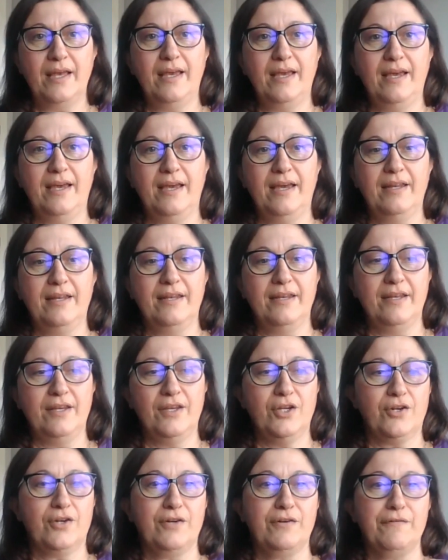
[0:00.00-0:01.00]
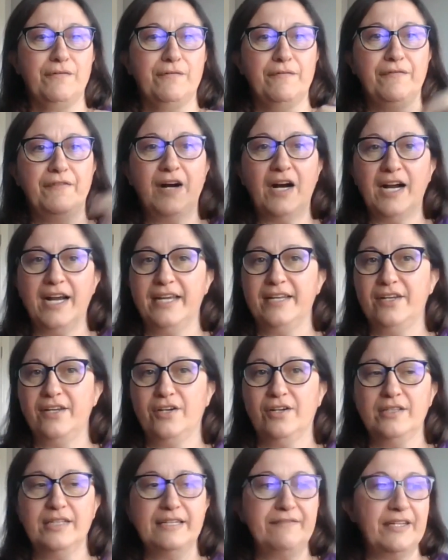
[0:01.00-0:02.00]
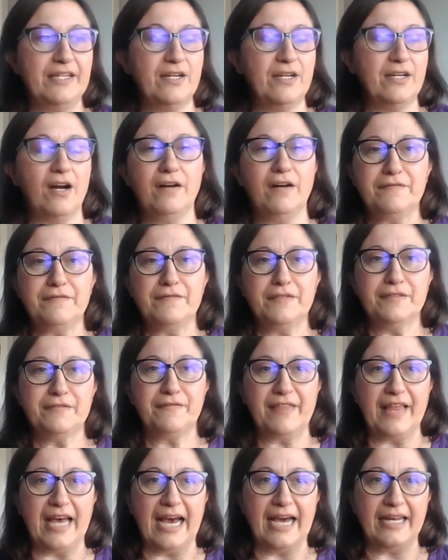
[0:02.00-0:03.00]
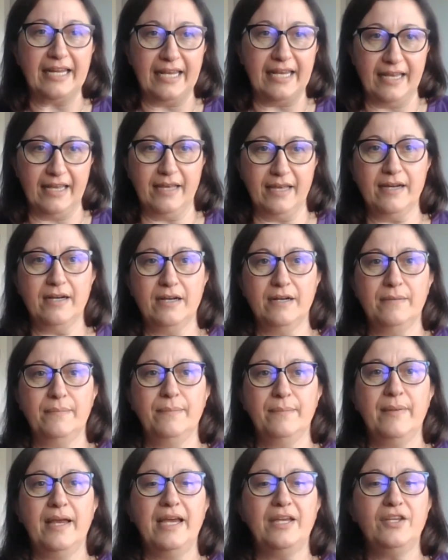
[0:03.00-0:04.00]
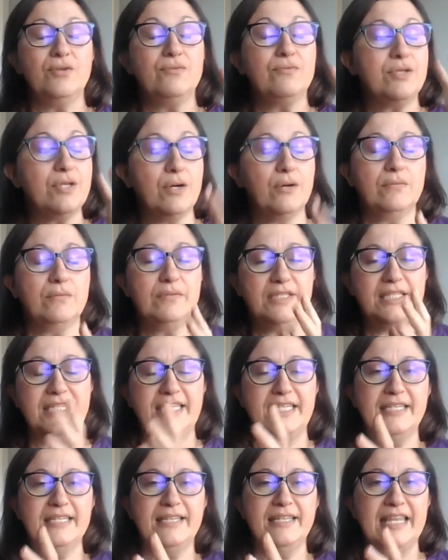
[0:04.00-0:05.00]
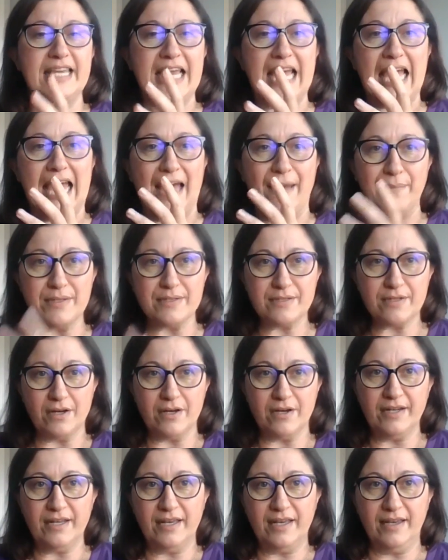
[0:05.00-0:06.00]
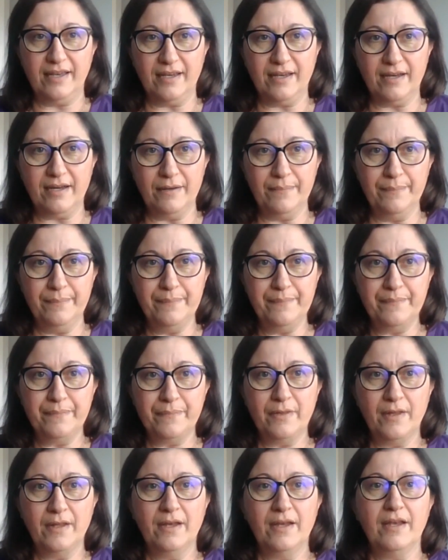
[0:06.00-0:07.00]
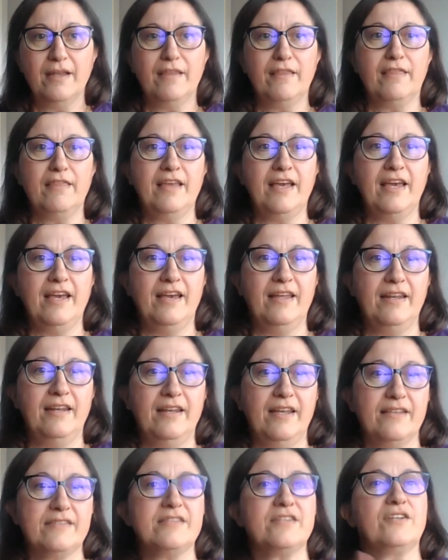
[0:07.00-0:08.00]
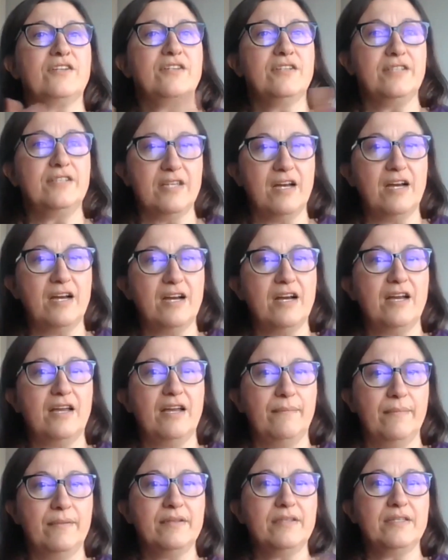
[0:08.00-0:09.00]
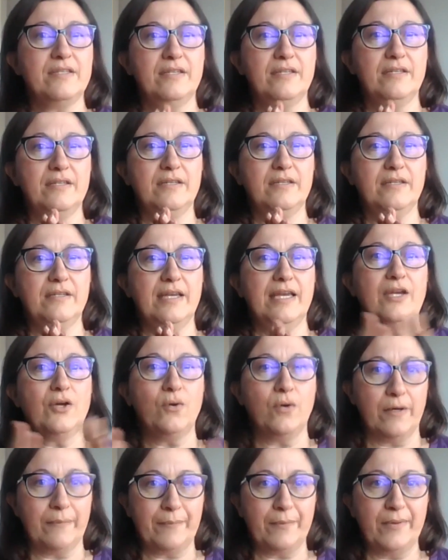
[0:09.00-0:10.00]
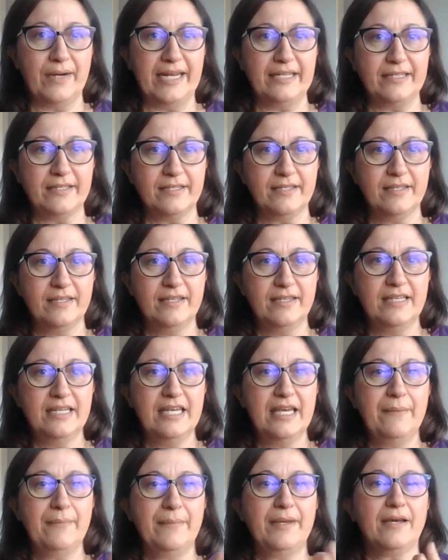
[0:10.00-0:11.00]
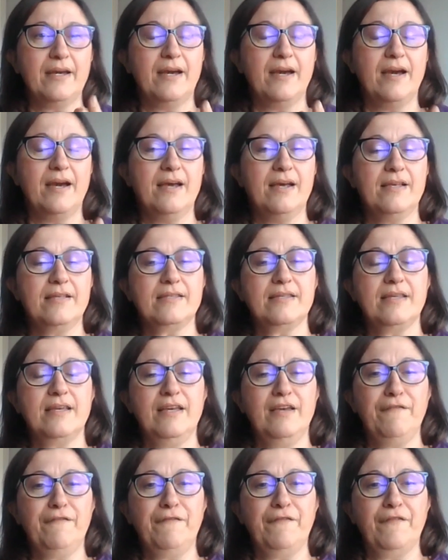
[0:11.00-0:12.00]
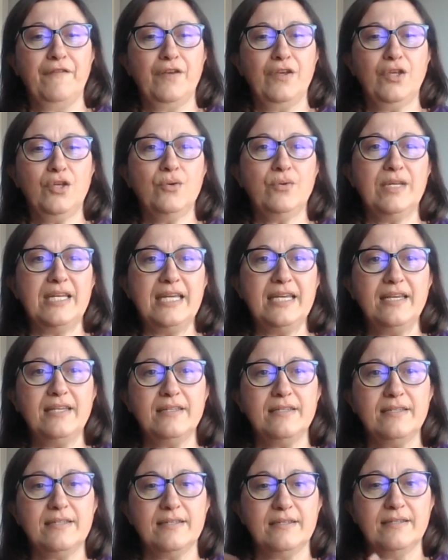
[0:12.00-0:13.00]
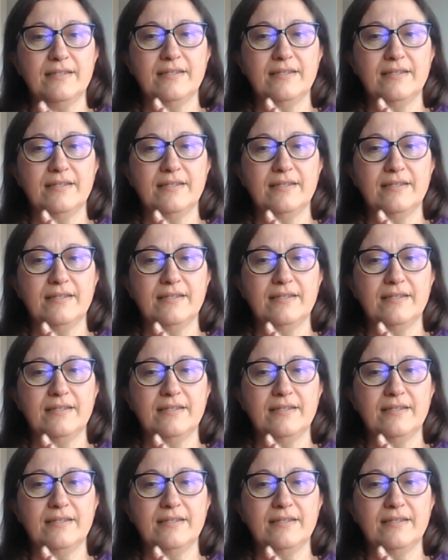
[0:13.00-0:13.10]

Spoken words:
and you're fine, you're living off of that income and you don't need the Amazon income, then it's a good time to incorporate, because if you need